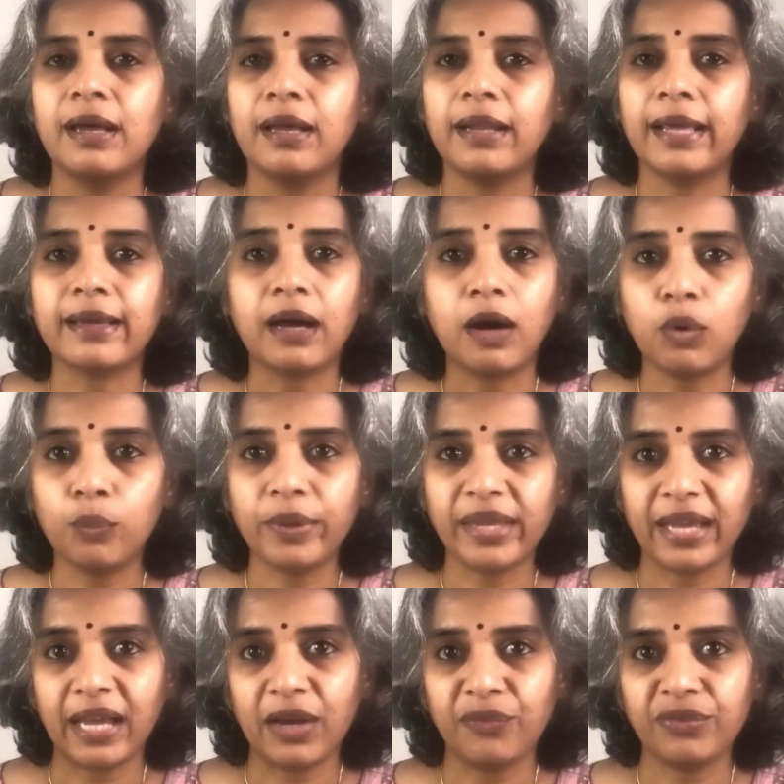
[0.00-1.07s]
like how we
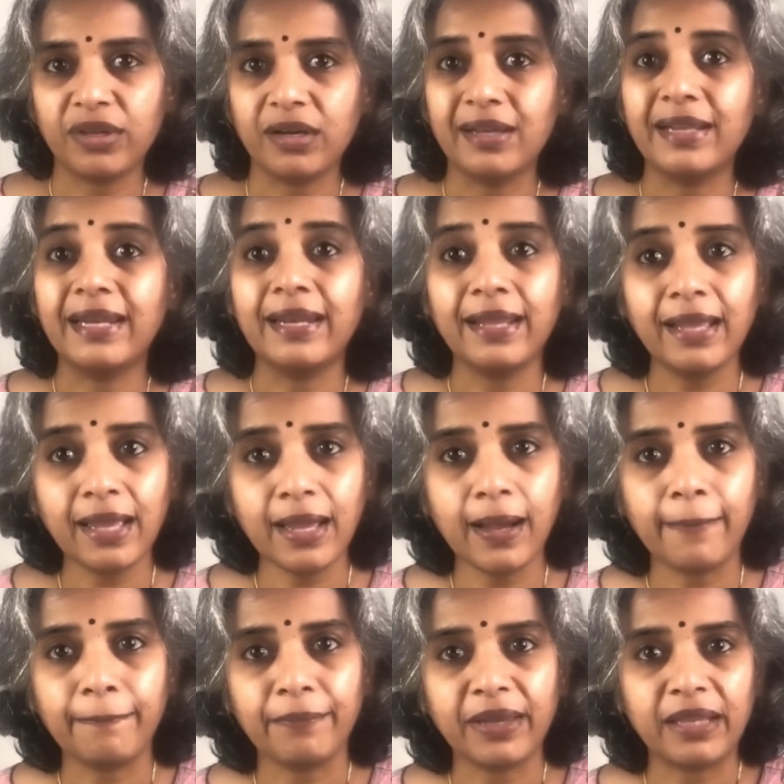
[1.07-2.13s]
have the
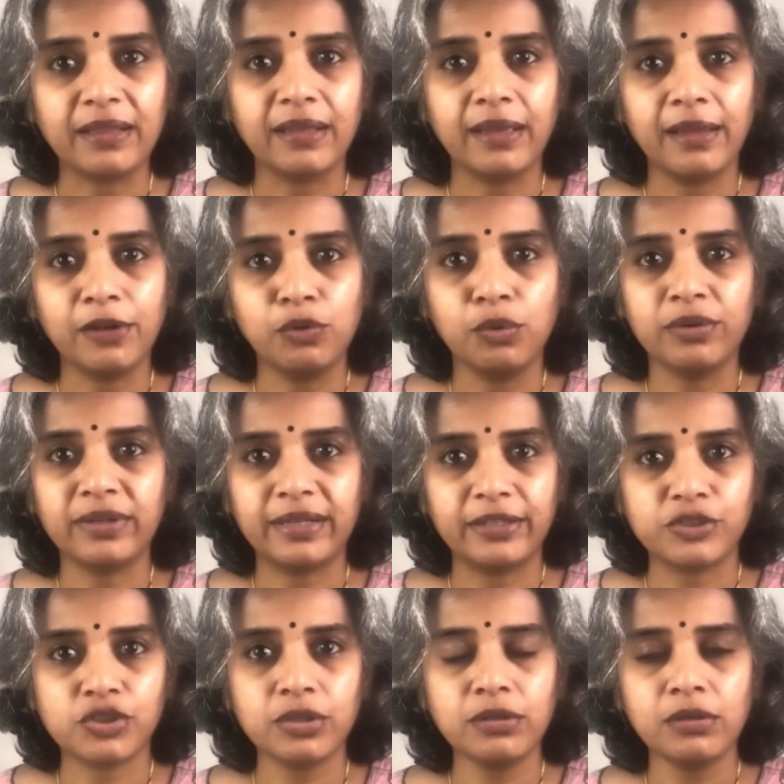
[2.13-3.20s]
lingam in the Hindu
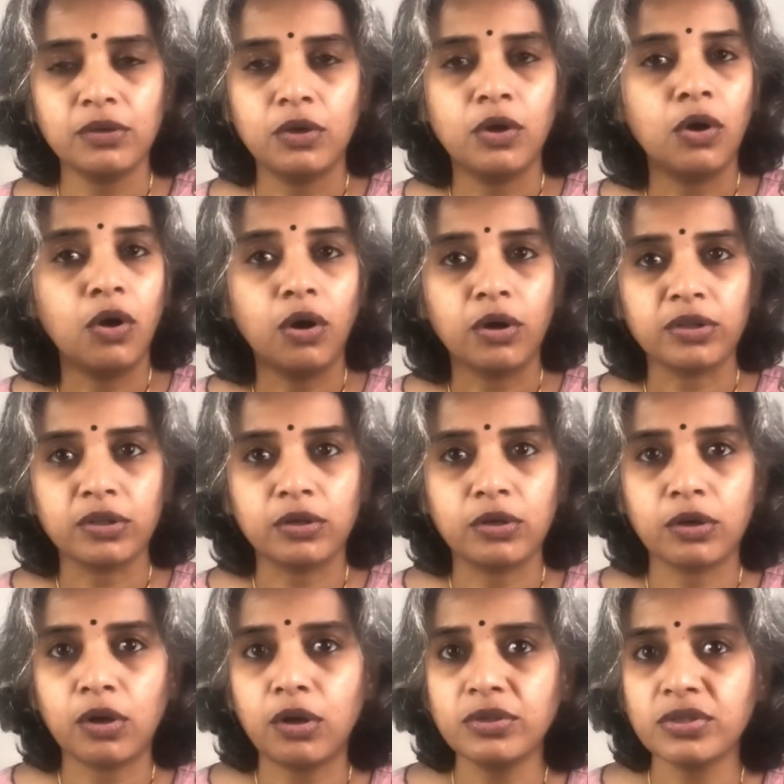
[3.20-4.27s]
tradition, or the
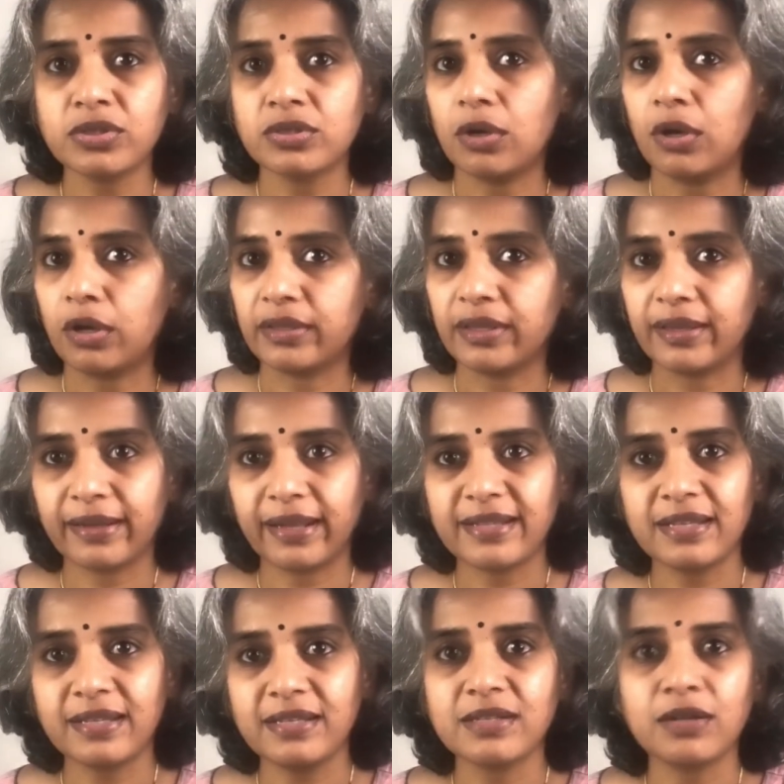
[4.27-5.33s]
cross, or the
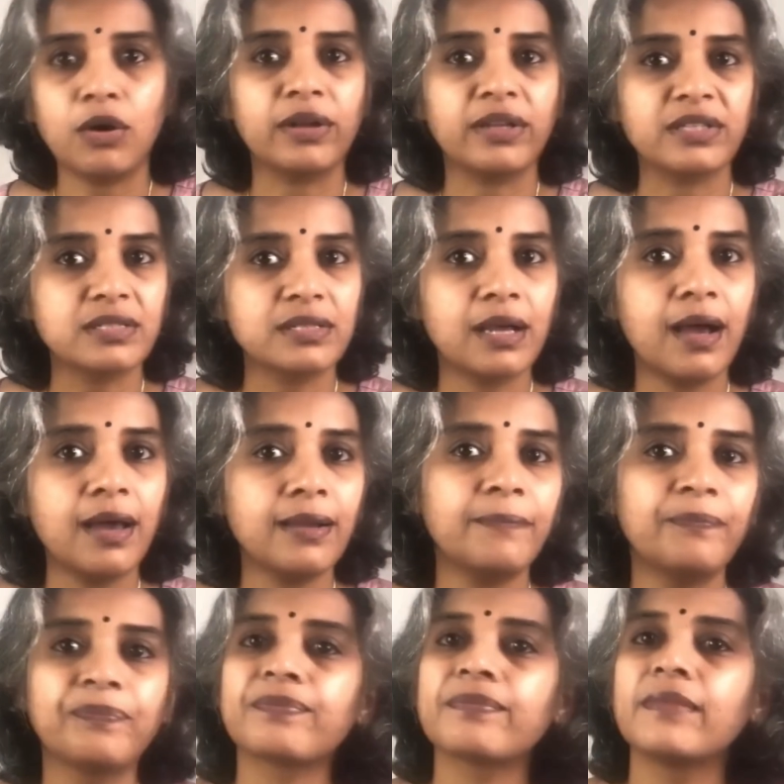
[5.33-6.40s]
crescent, or a star,
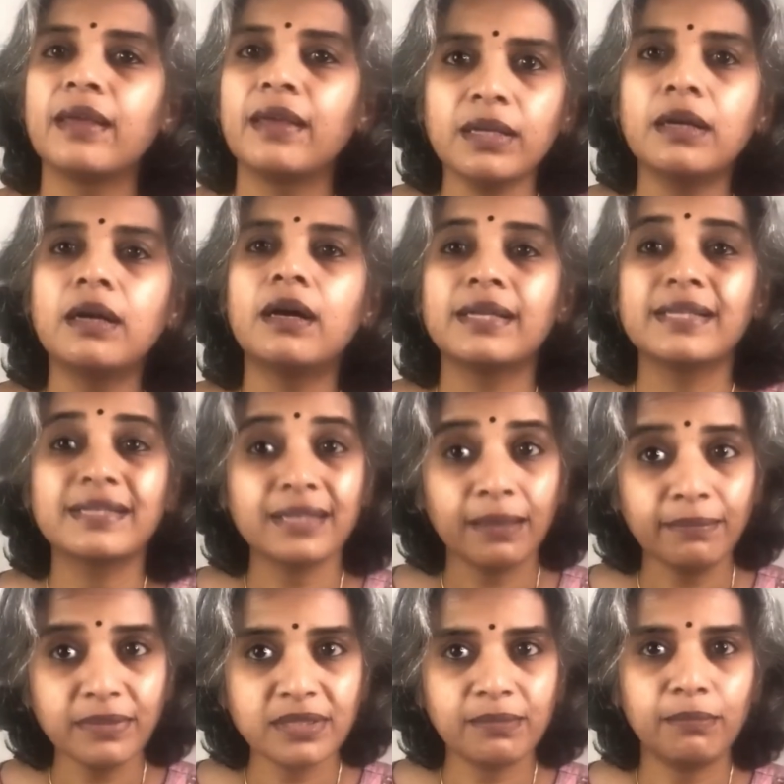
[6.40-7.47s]

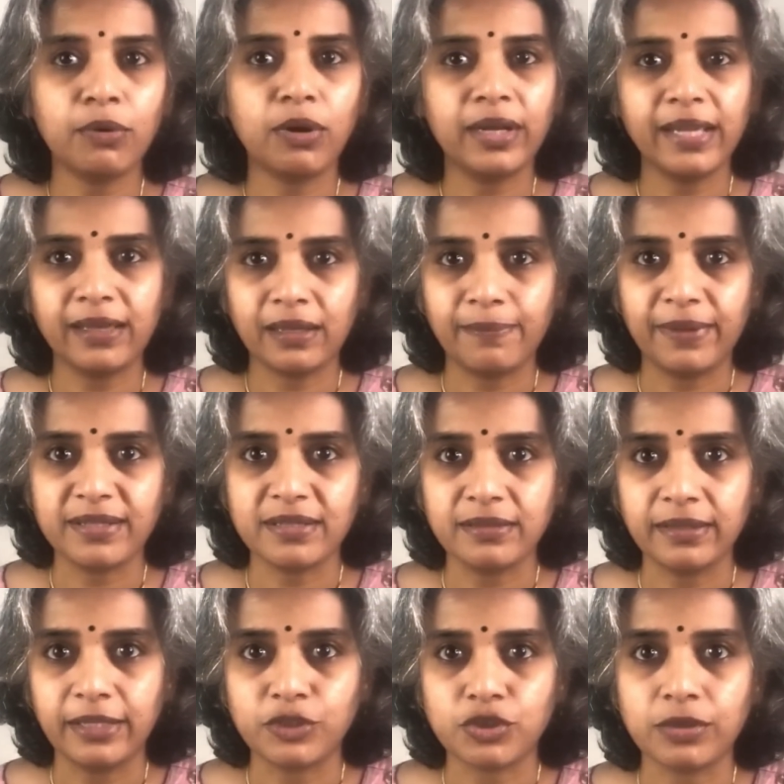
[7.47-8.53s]
some symbolic
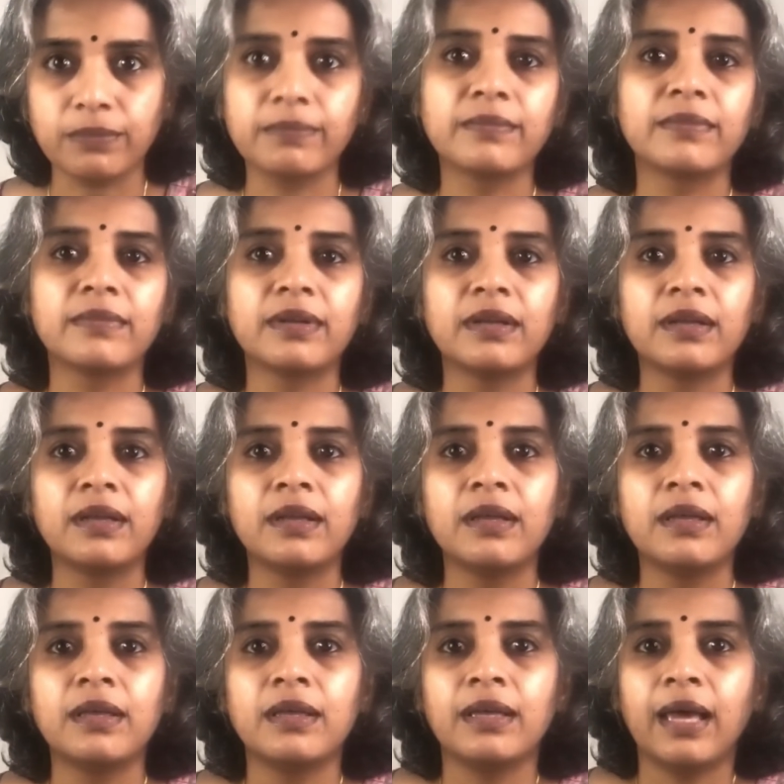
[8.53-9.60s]
representation.
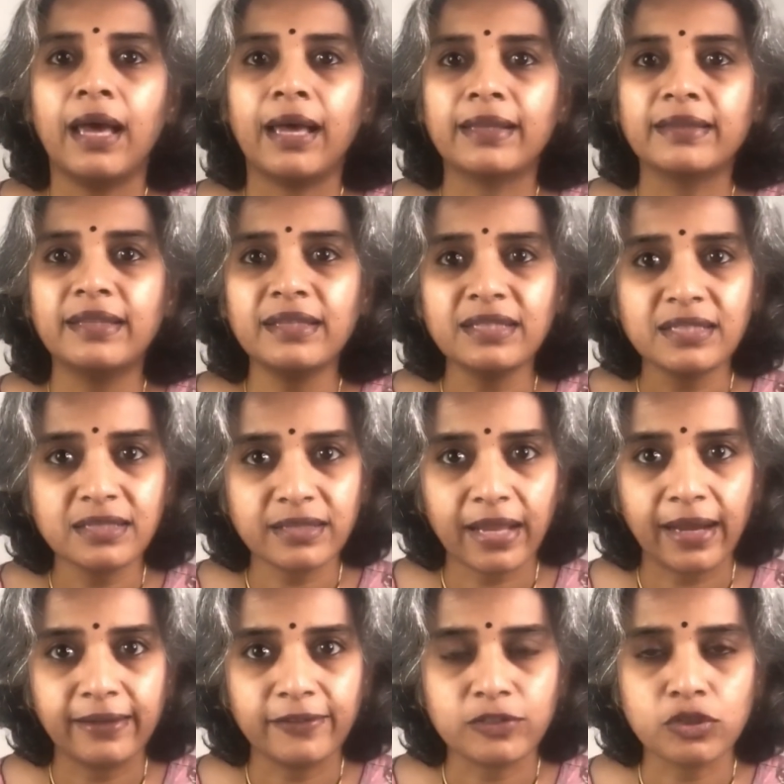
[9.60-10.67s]
And this
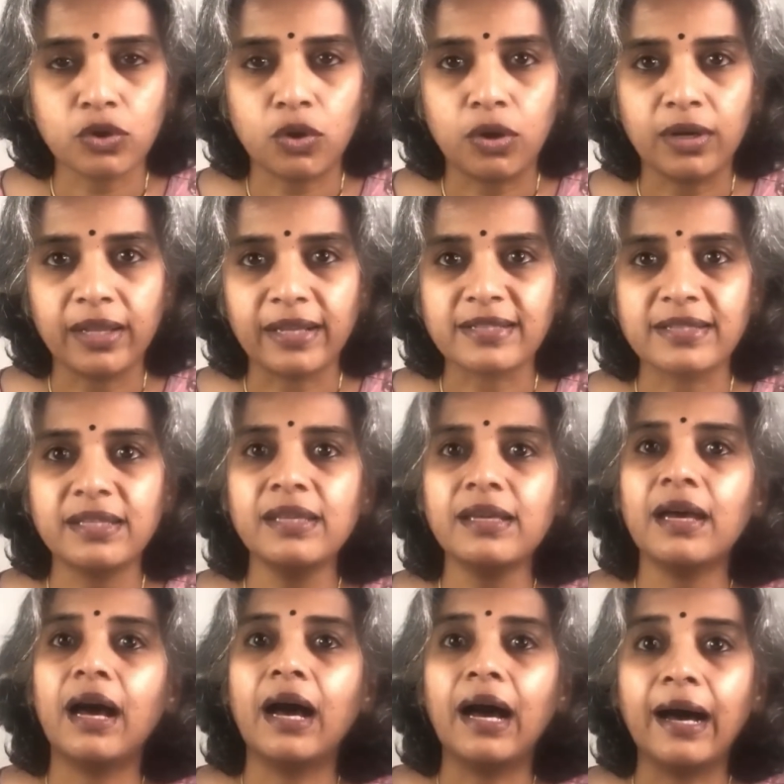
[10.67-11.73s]
state is called as the
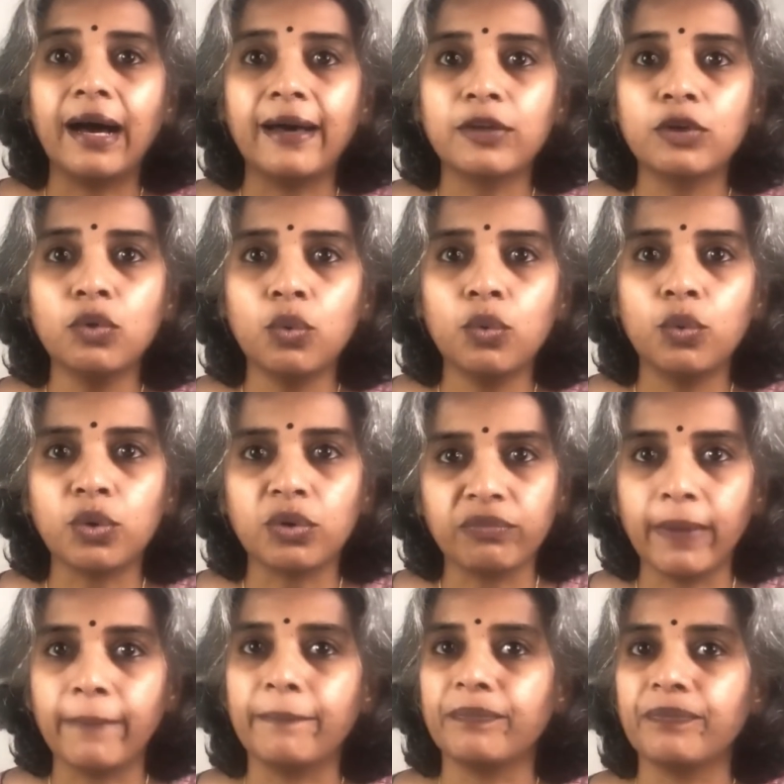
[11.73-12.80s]

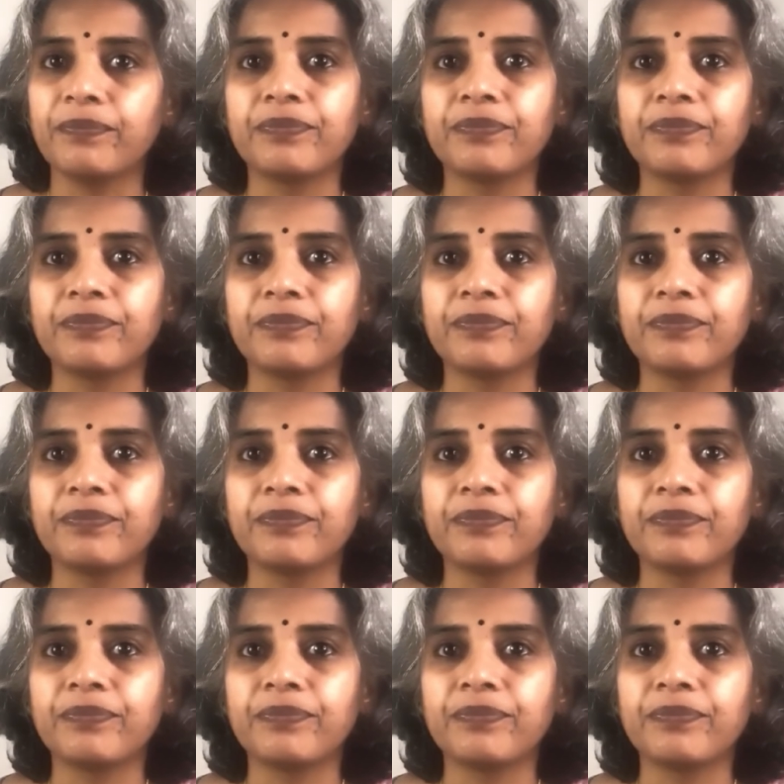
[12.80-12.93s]
Aru-Uruvam.